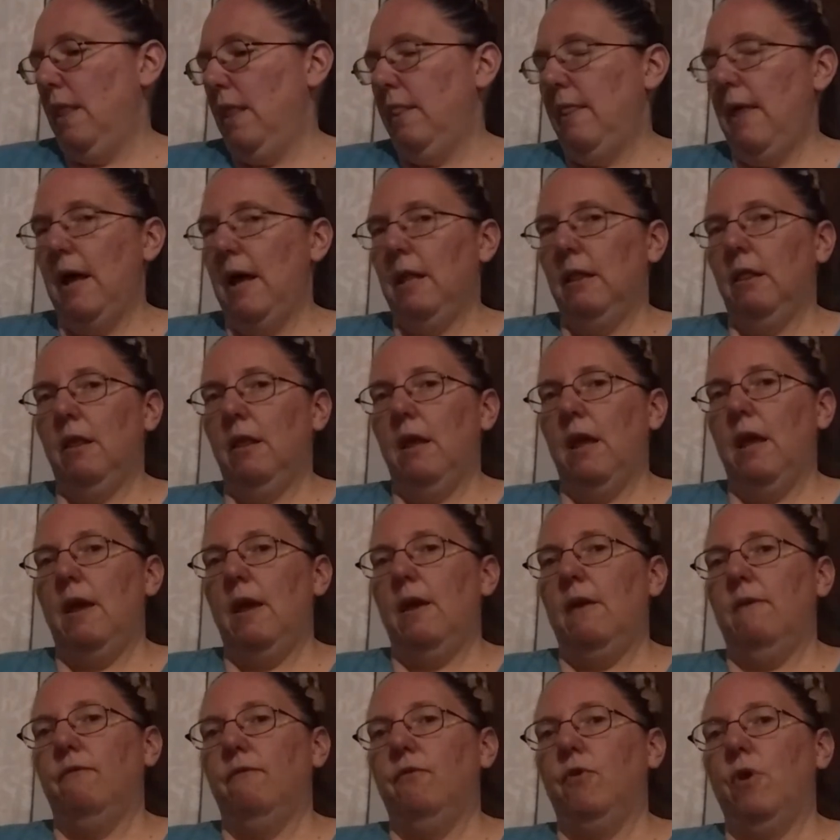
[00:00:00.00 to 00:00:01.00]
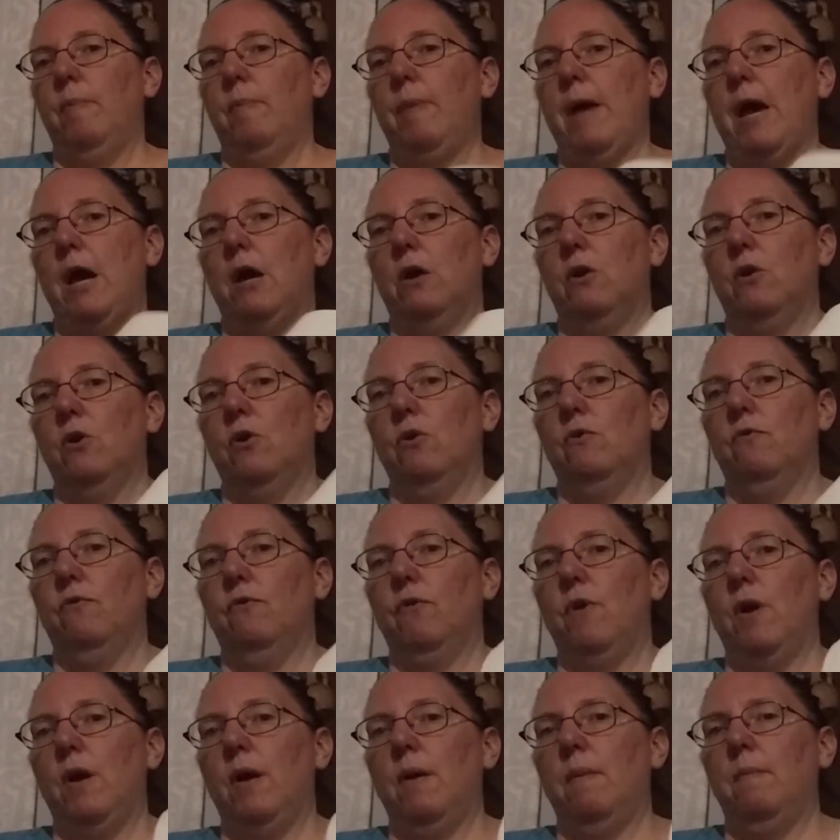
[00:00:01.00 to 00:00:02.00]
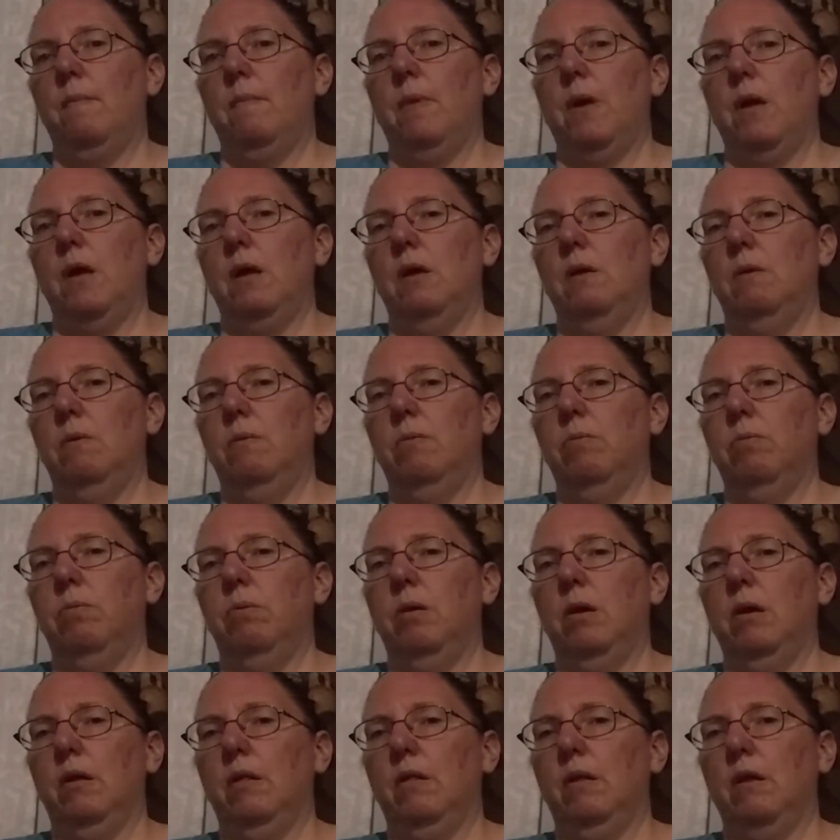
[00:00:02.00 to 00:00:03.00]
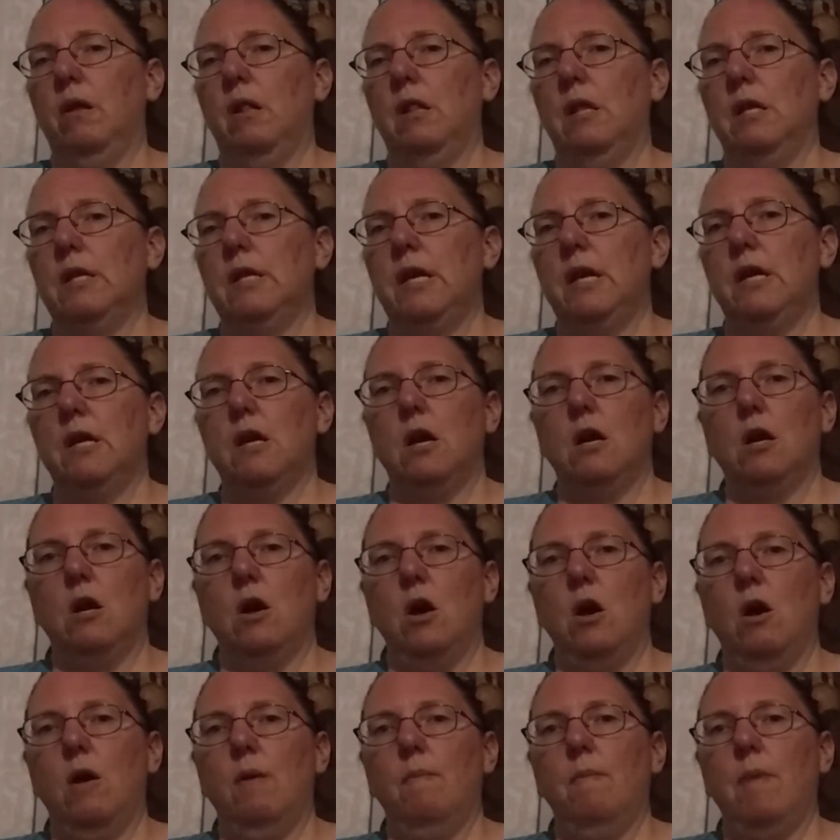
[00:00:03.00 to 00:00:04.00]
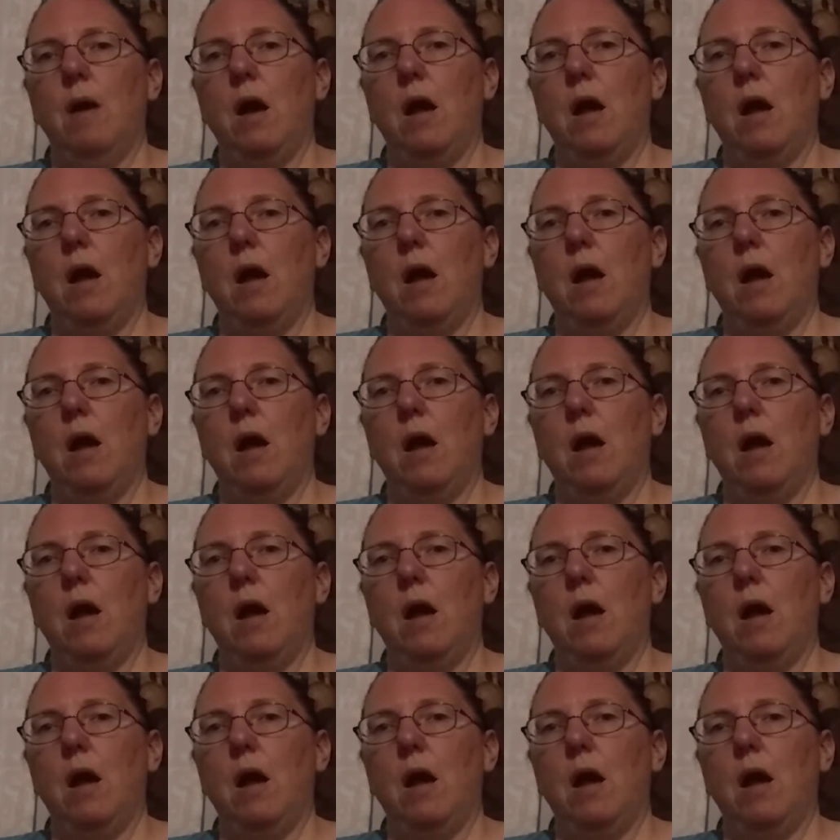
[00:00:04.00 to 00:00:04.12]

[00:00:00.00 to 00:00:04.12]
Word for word: That's a free pattern from skulladay.com.